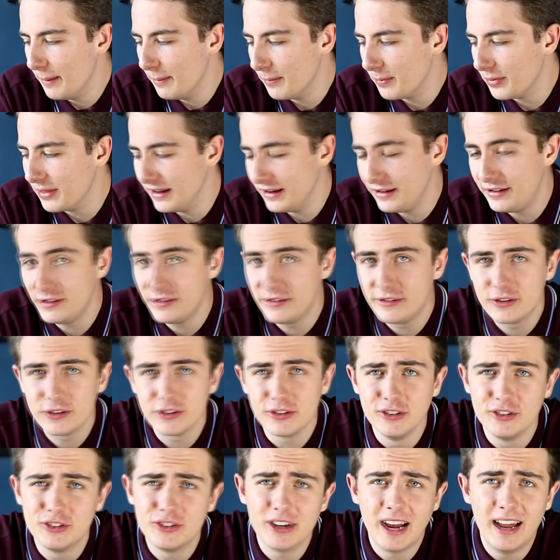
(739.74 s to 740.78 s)
This is just
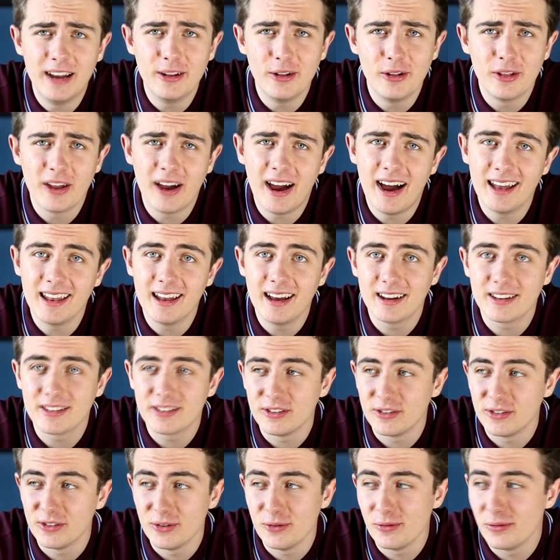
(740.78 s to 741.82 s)
a channel that I like to
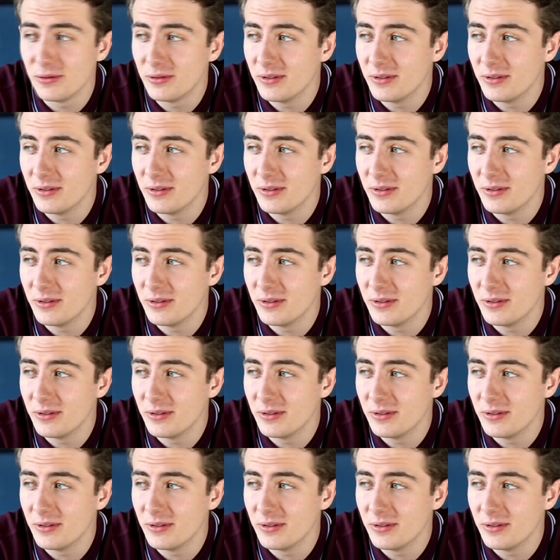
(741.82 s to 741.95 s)
do.